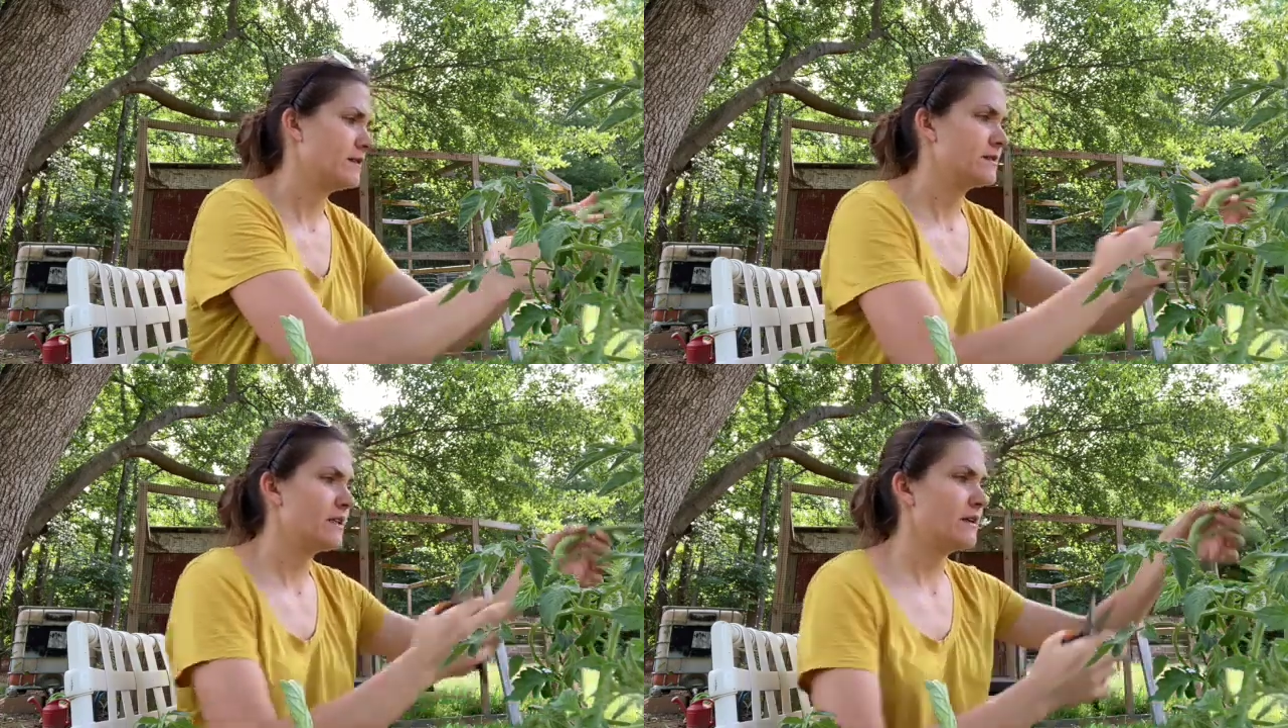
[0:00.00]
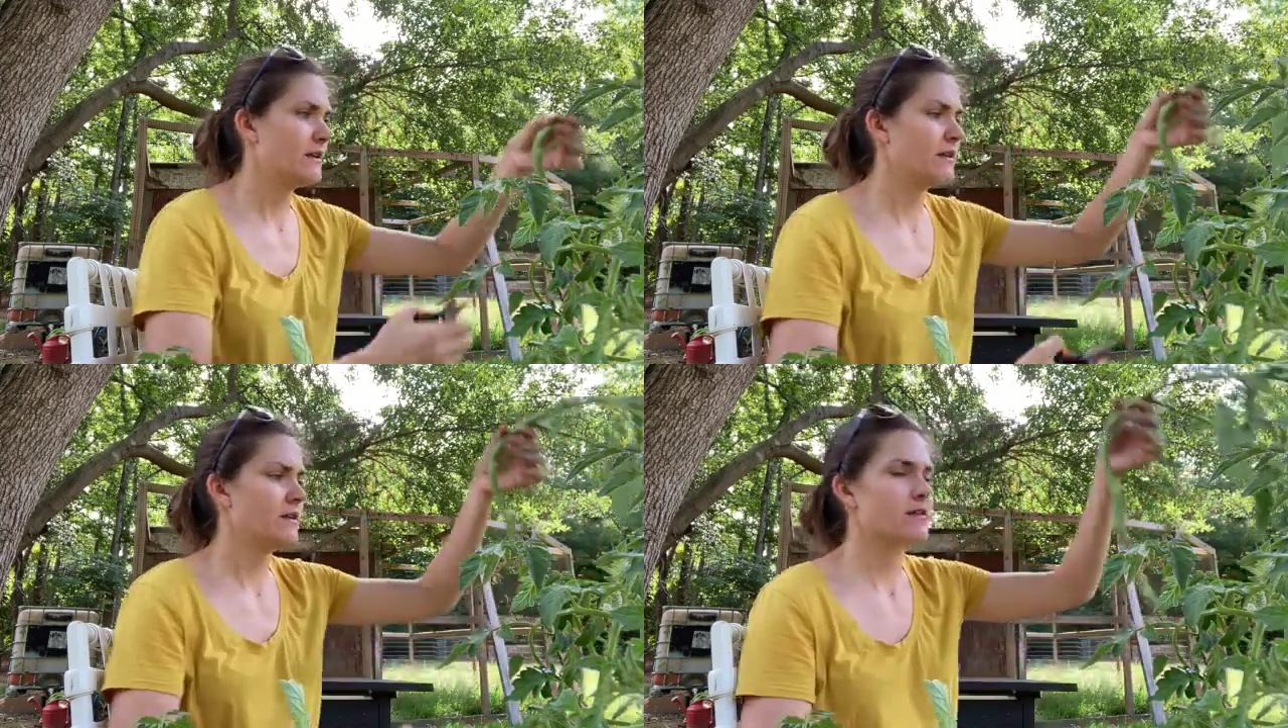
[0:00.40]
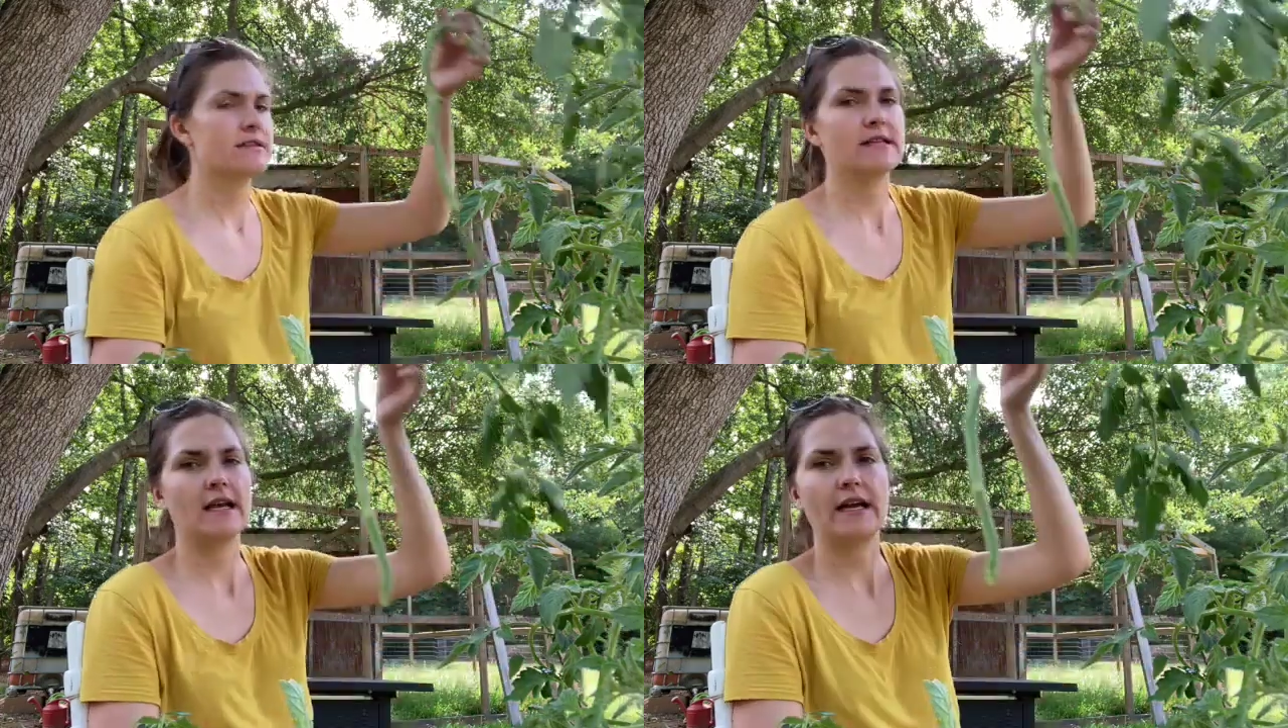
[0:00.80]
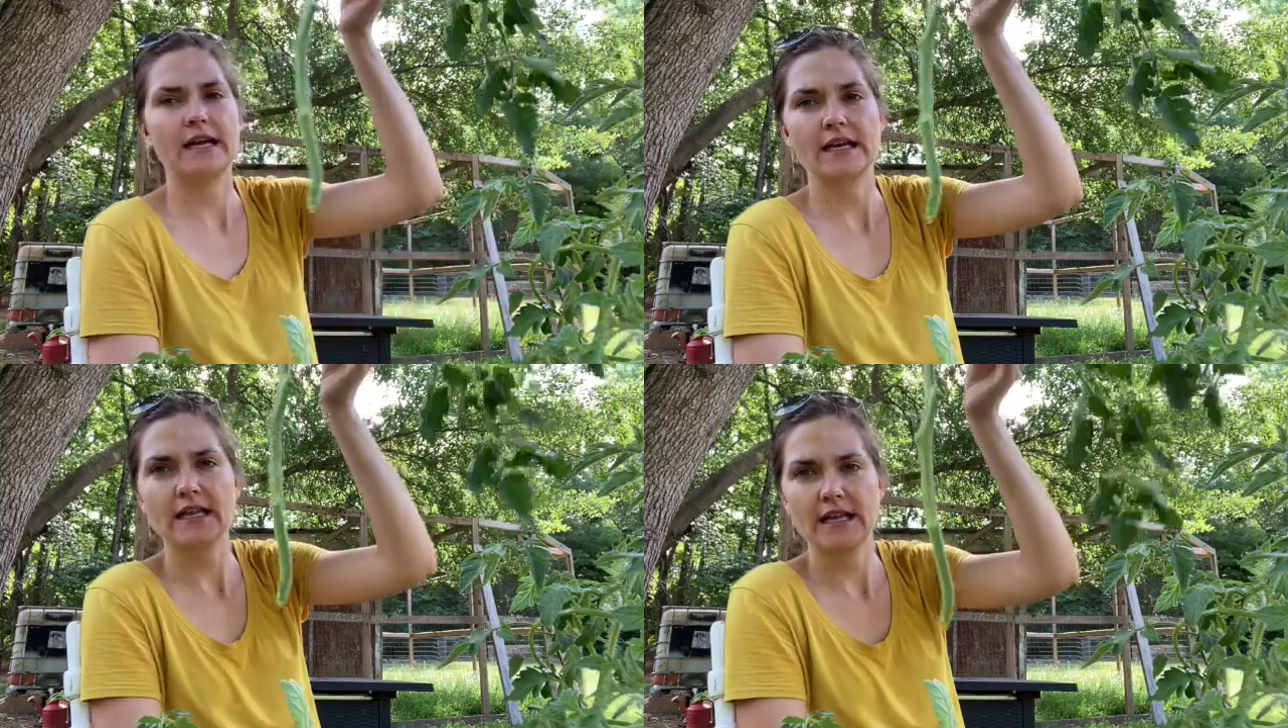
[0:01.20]
until it looks
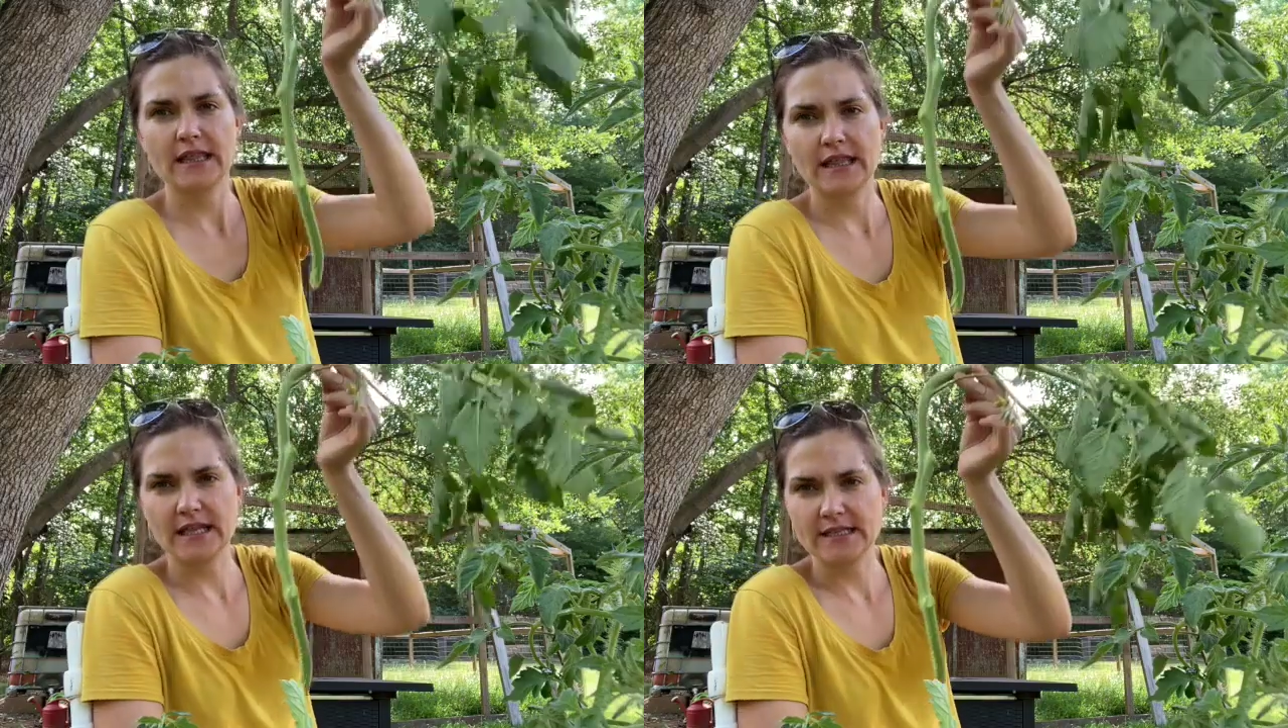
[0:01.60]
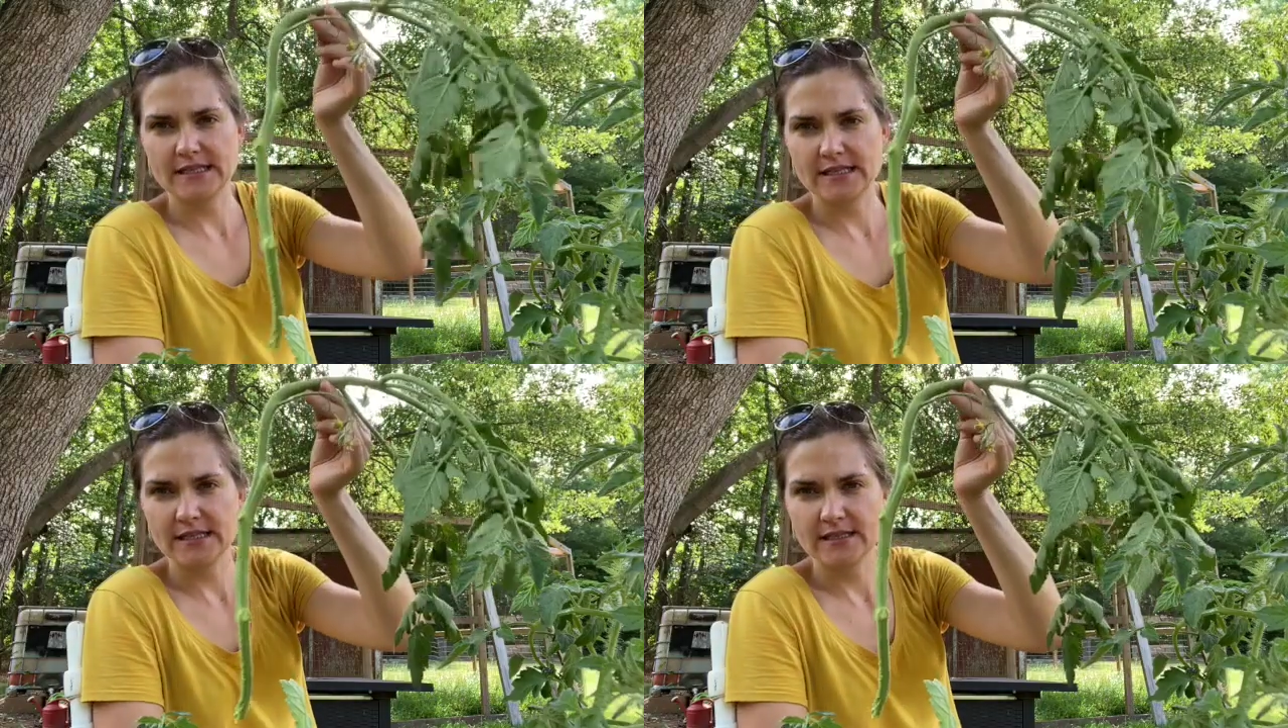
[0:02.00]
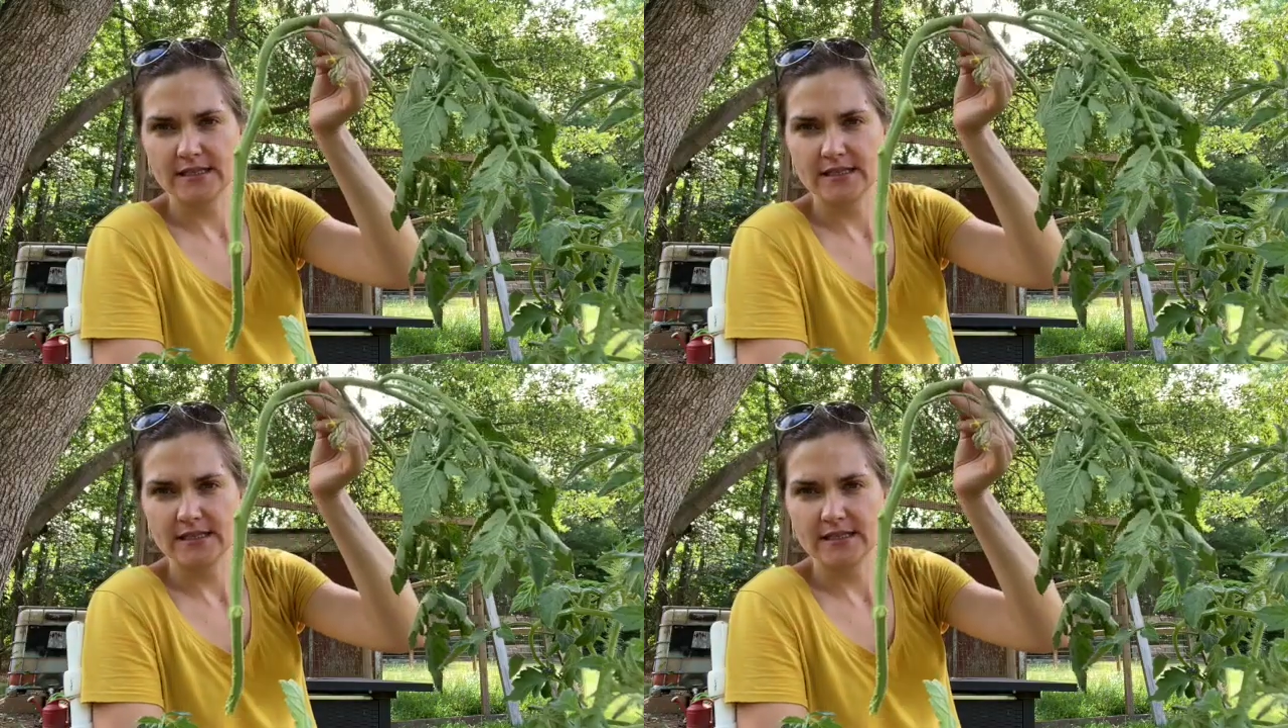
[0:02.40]
like this.